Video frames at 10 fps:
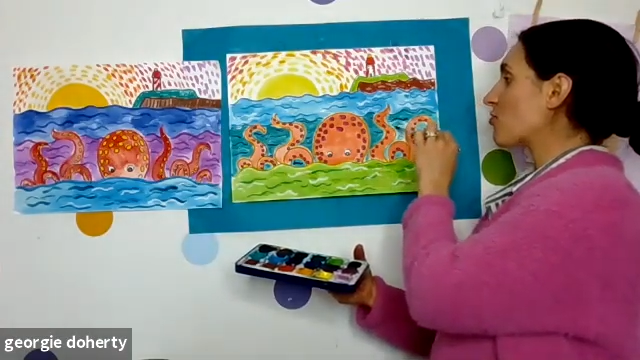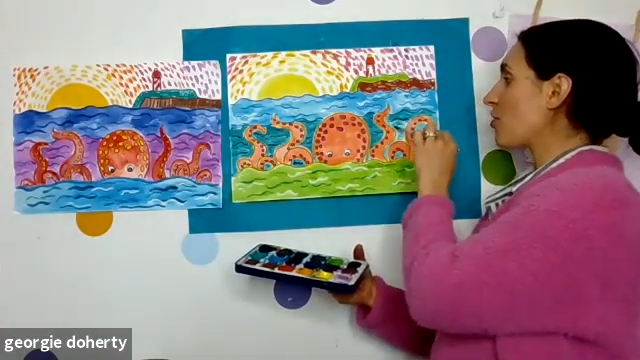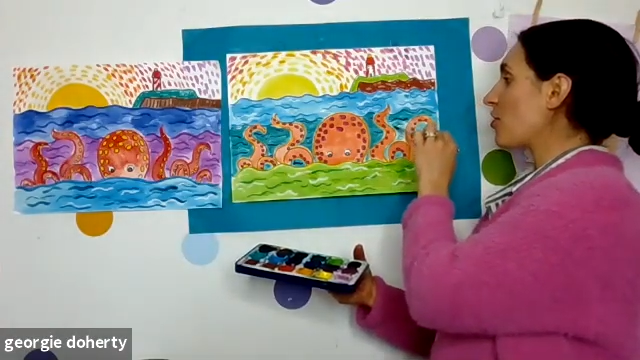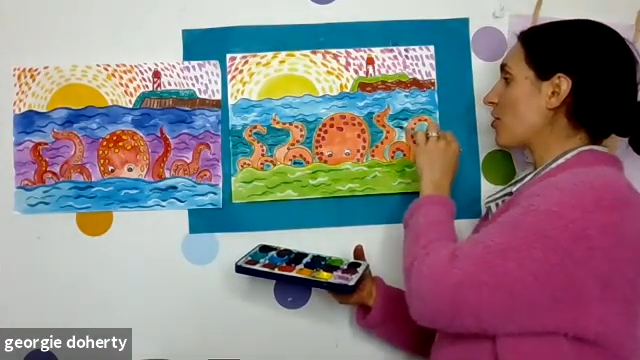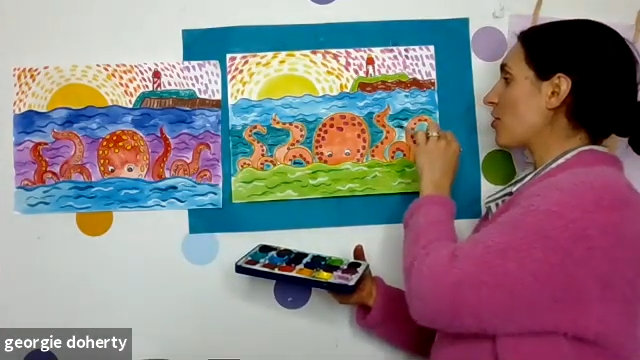
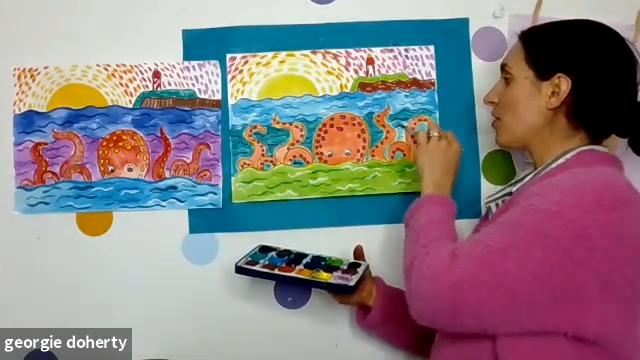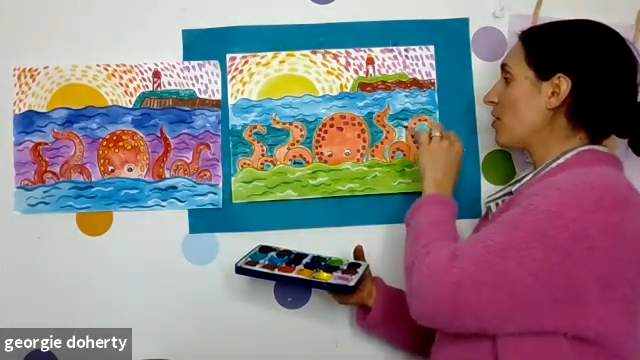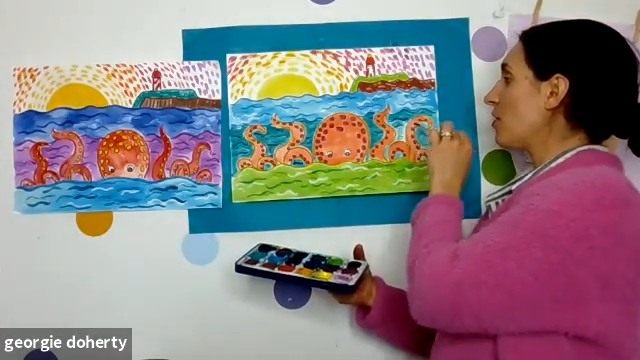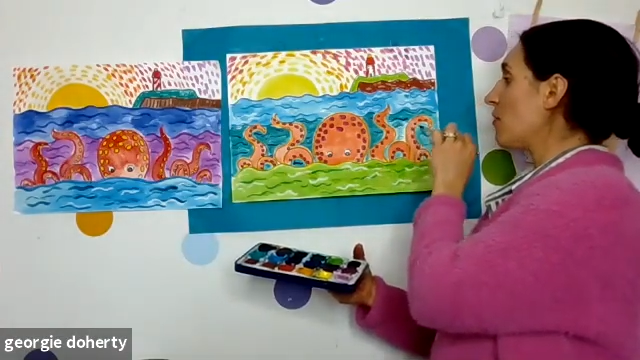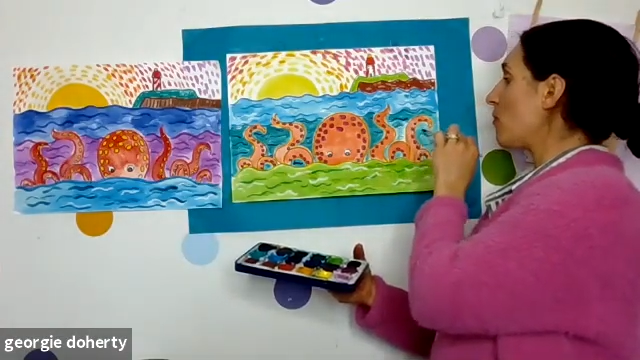stroke,
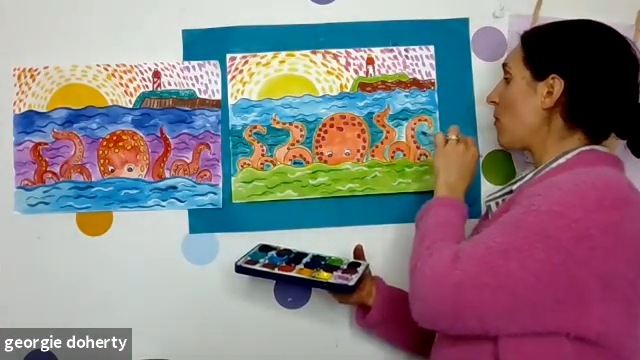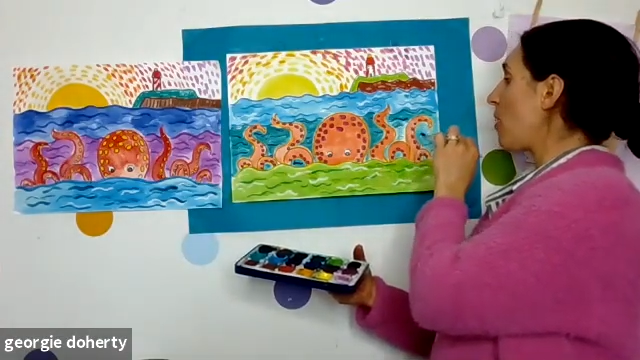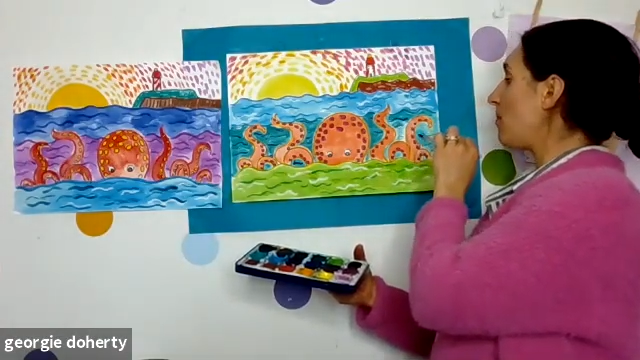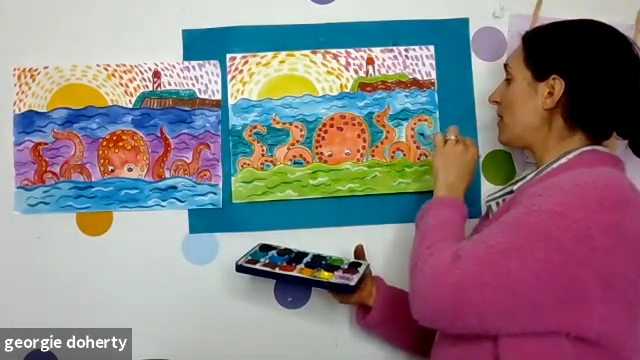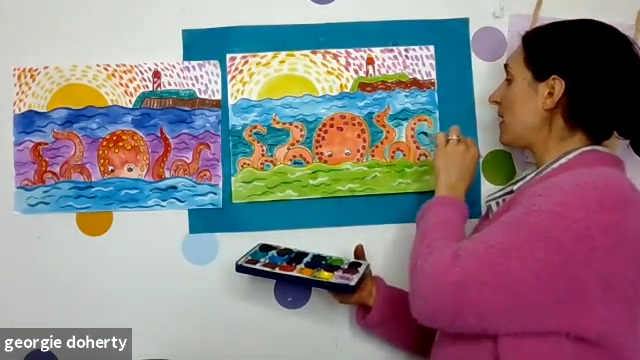
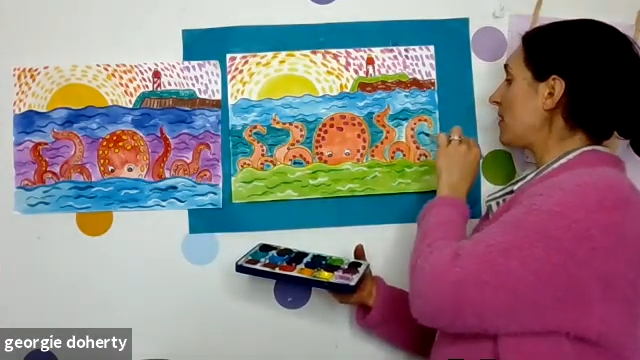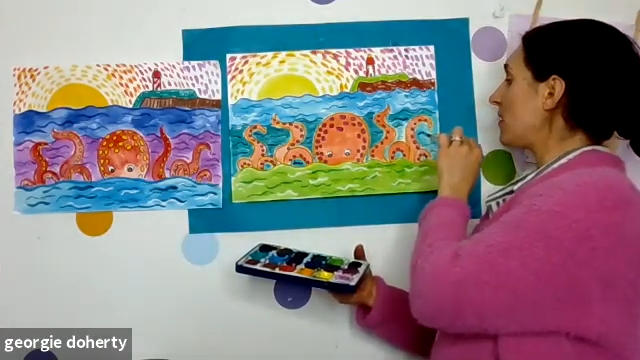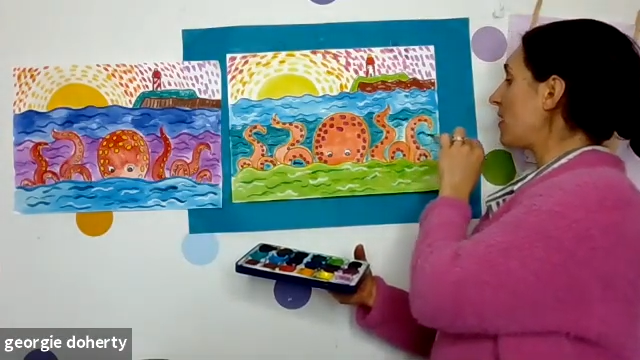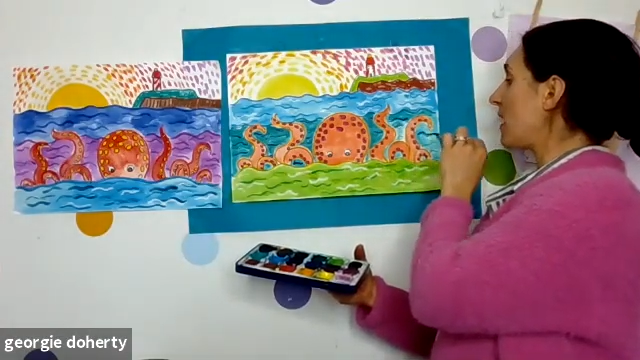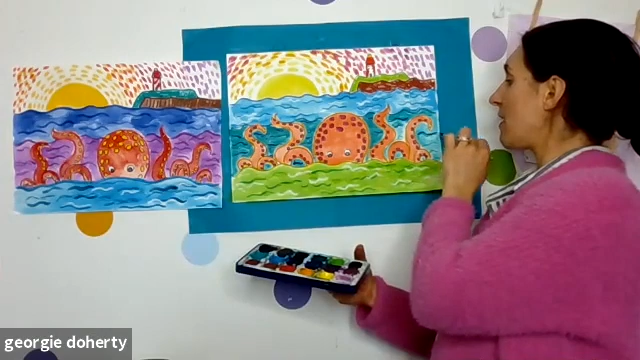wobbly
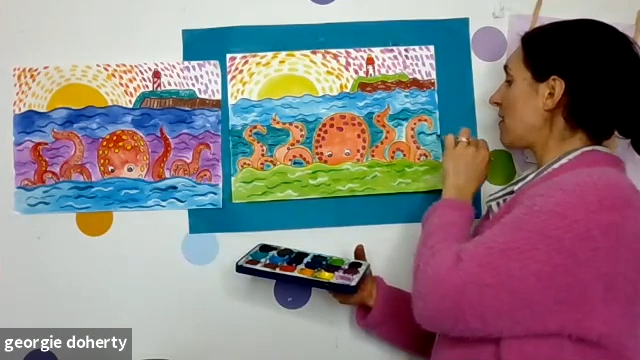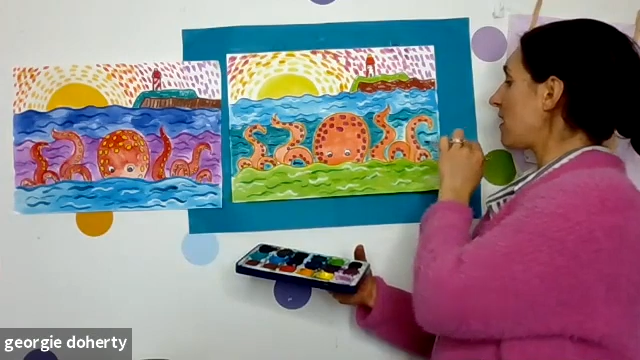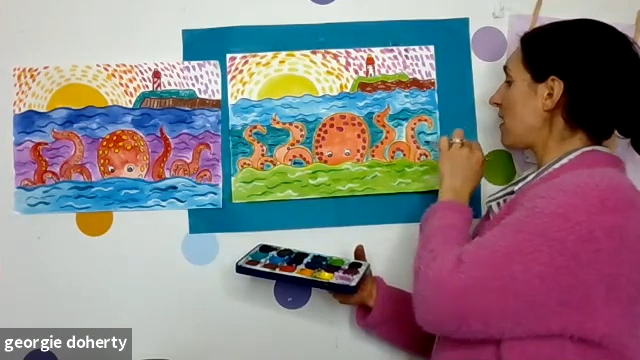lines.